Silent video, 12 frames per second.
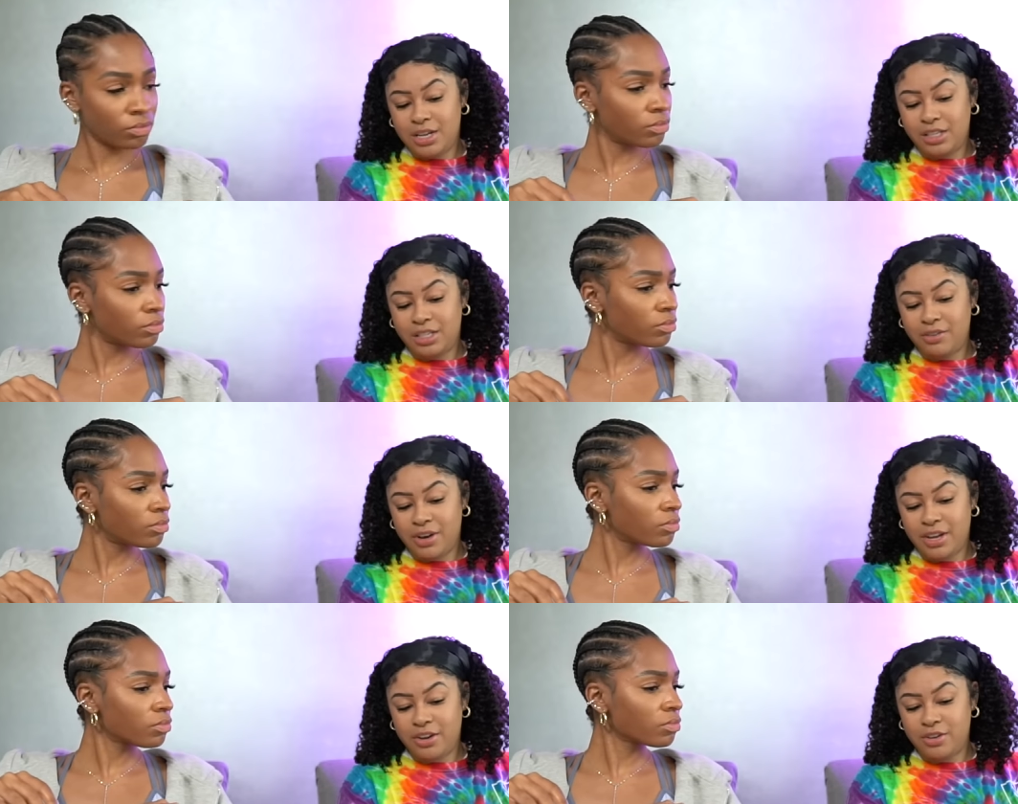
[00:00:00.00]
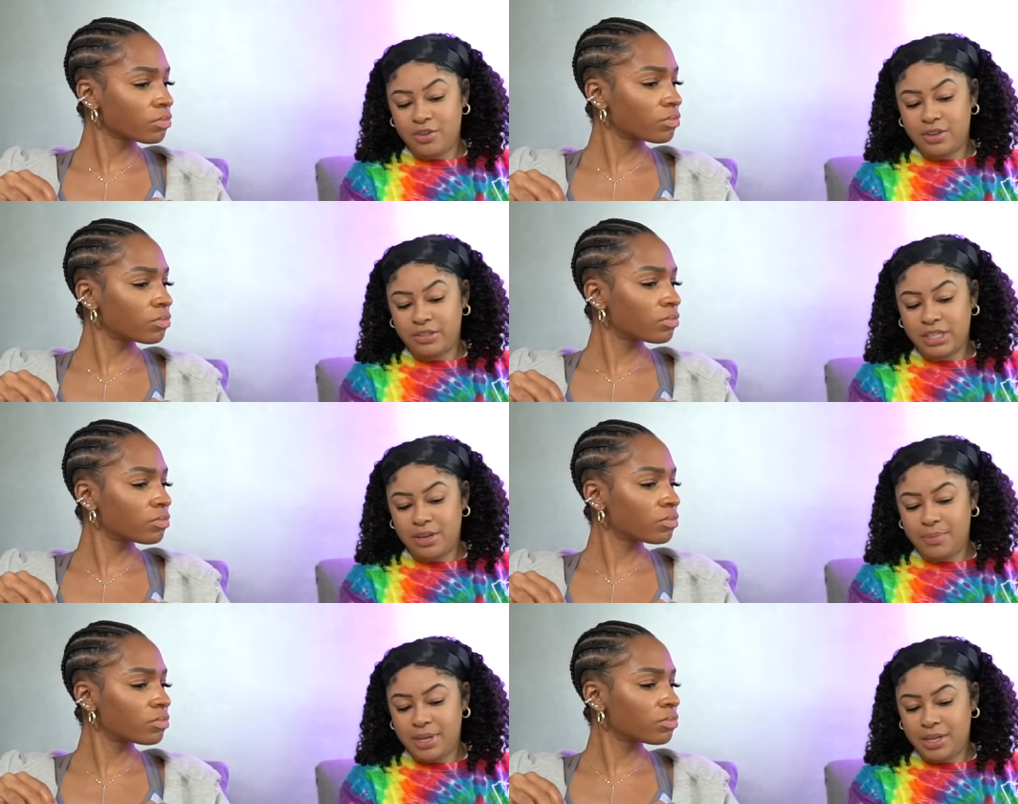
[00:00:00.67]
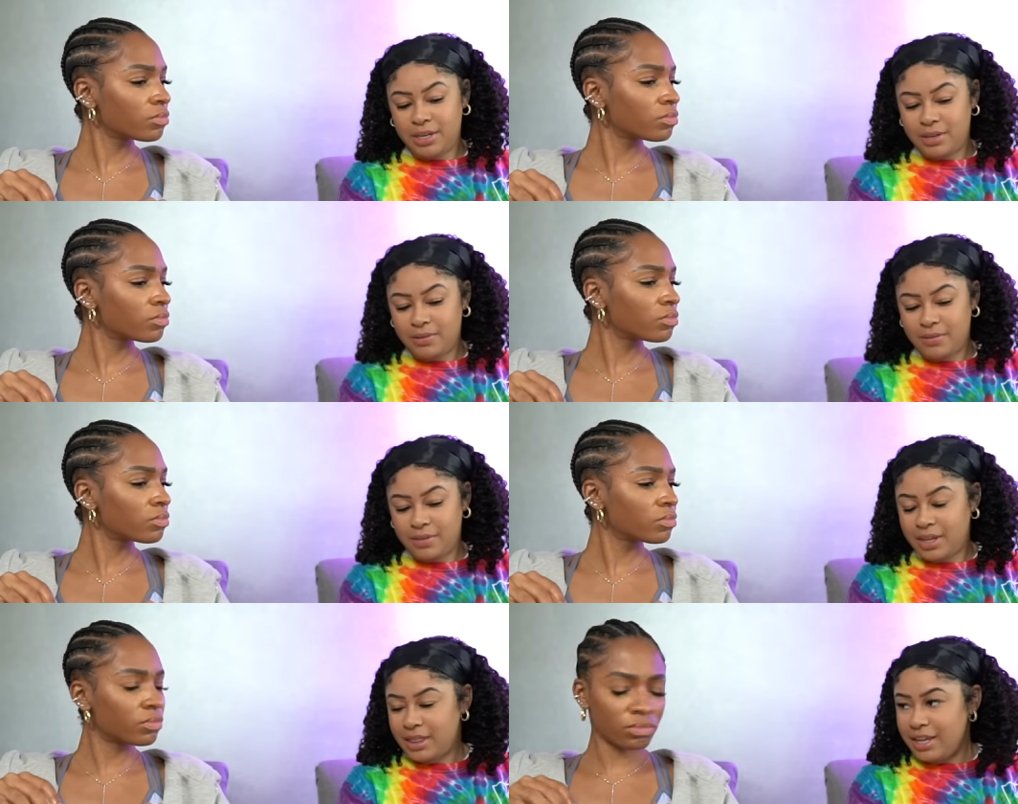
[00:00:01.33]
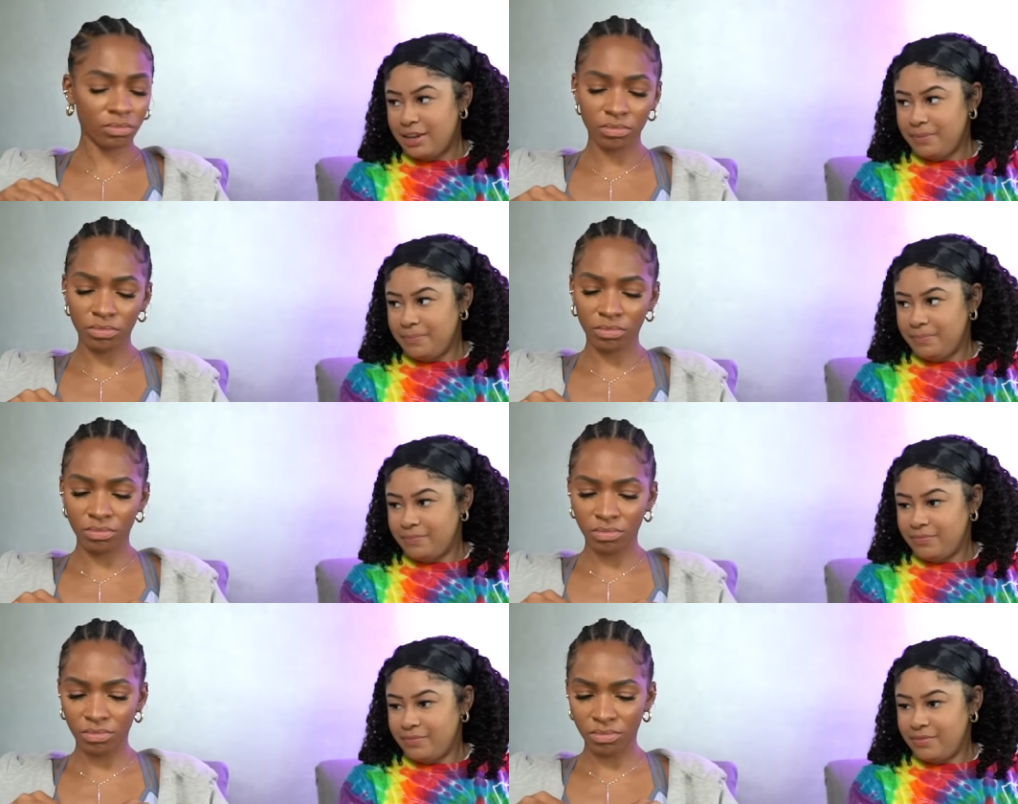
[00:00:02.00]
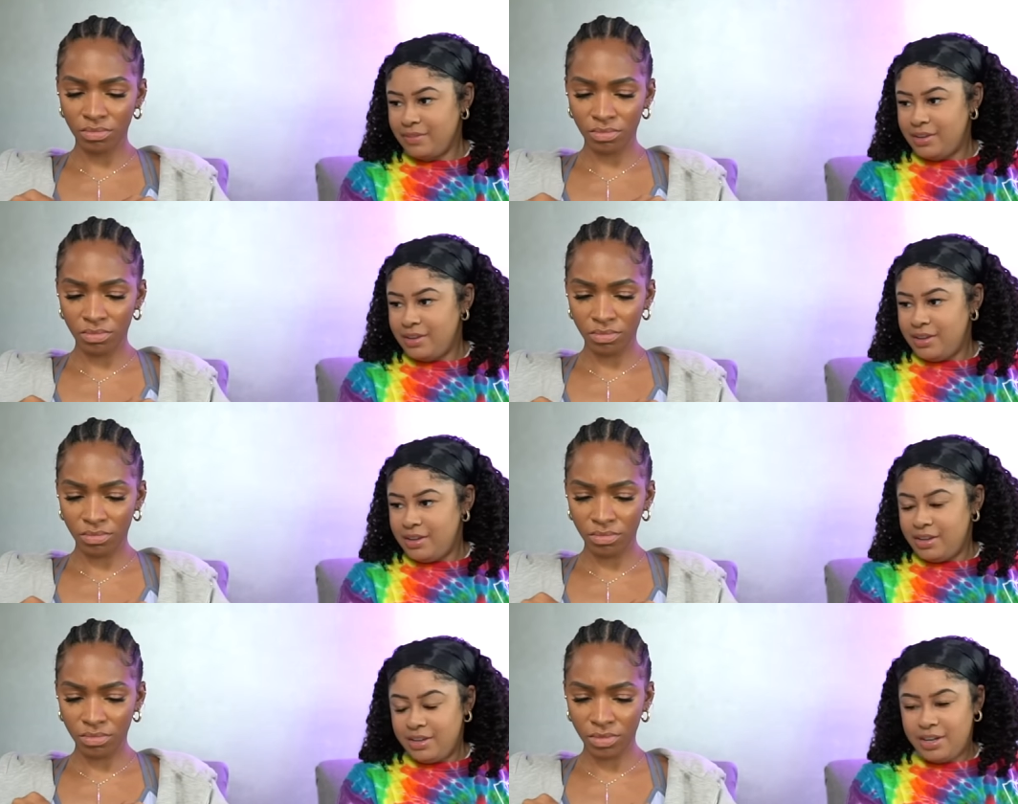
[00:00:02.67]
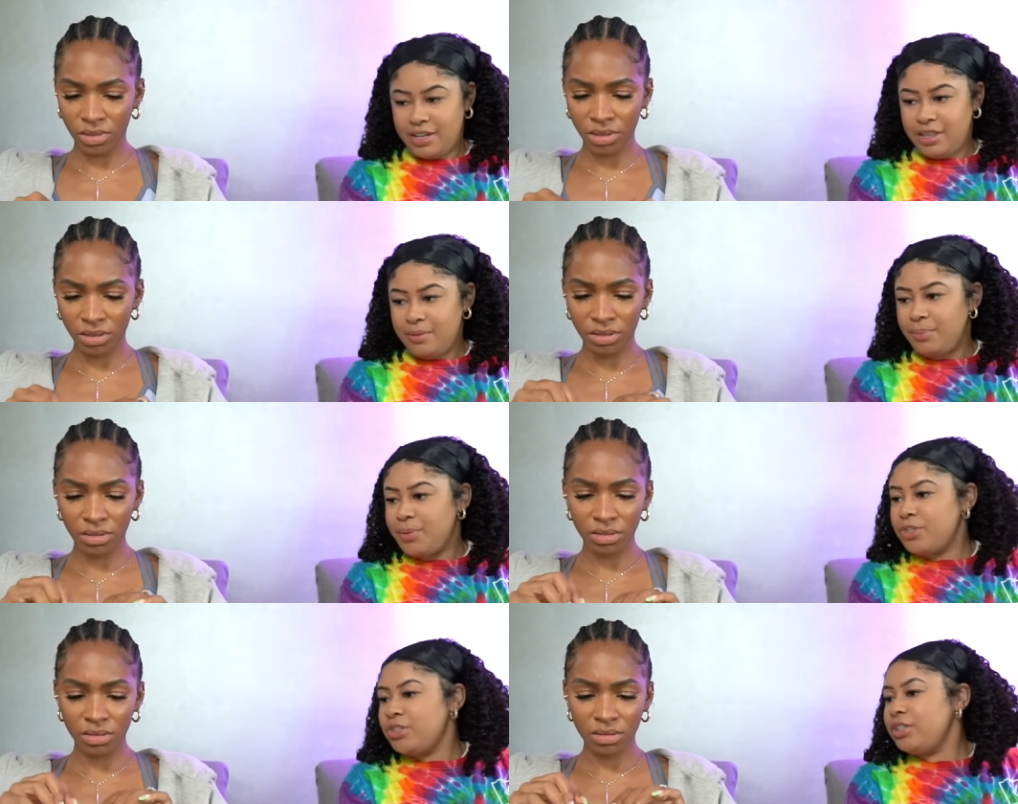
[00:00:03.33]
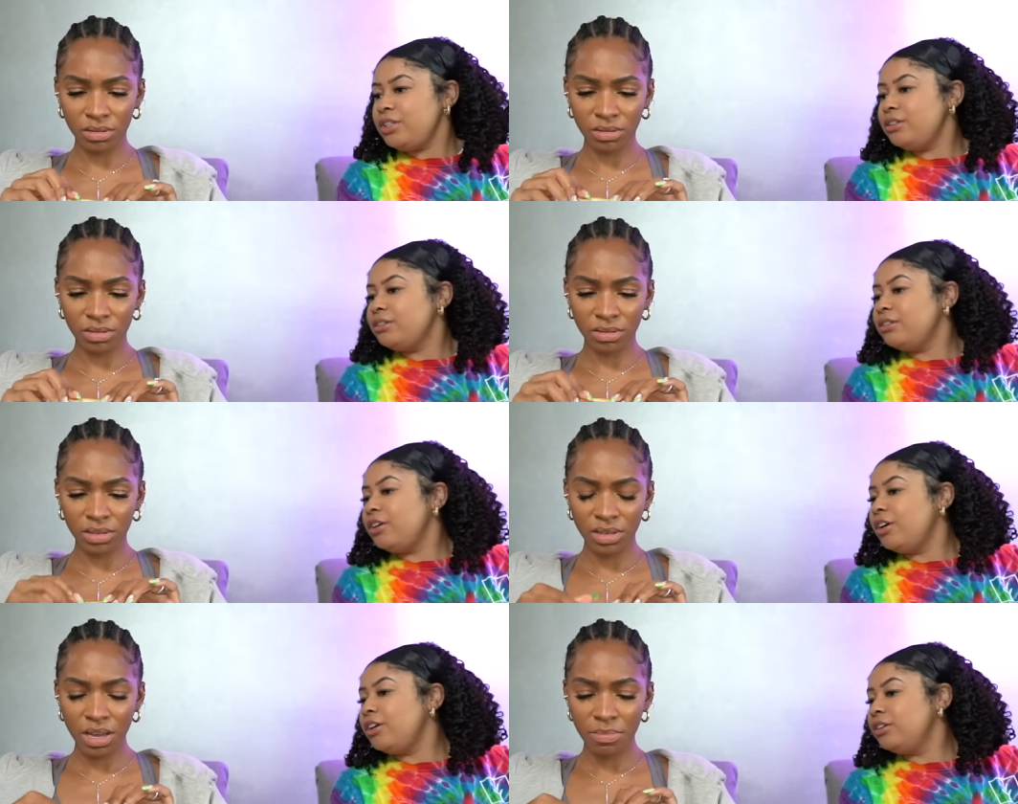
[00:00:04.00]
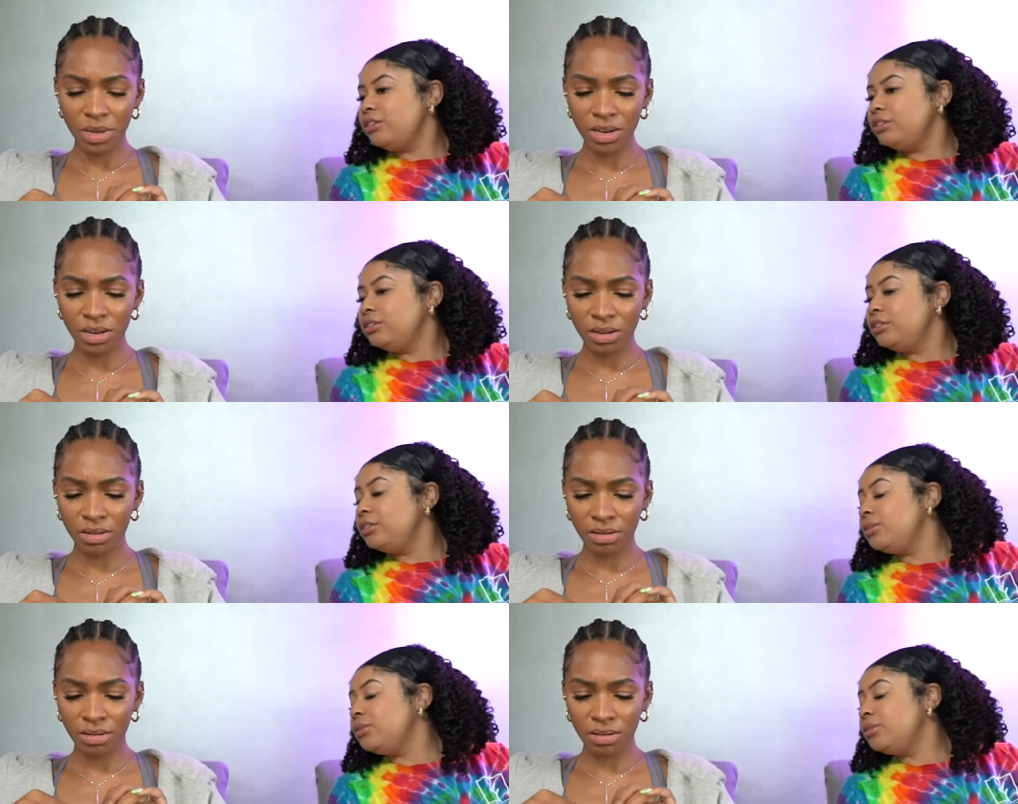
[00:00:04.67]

Speaker 1: See right here, you can see it bend like that, and then push it. It's not bending.